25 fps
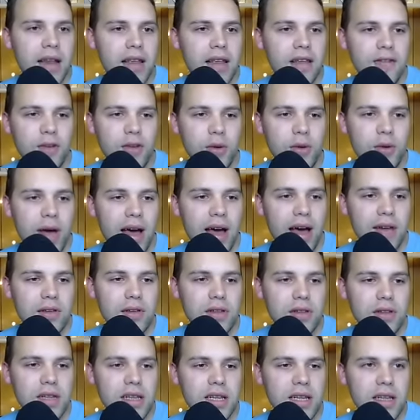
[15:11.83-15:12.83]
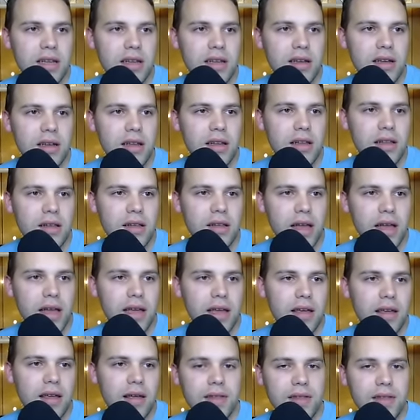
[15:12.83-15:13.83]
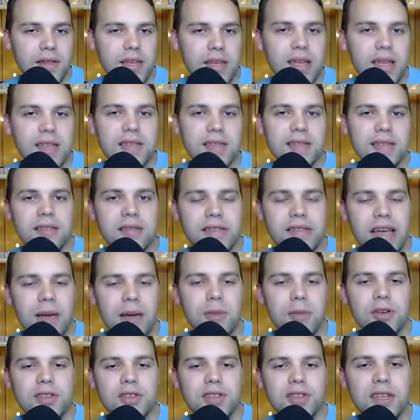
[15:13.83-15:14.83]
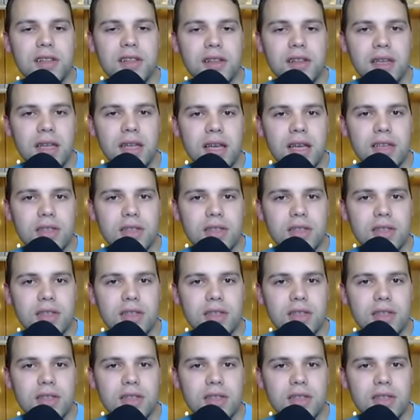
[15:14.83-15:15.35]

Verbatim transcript: if you have a Lyney, like the, his damage ceiling is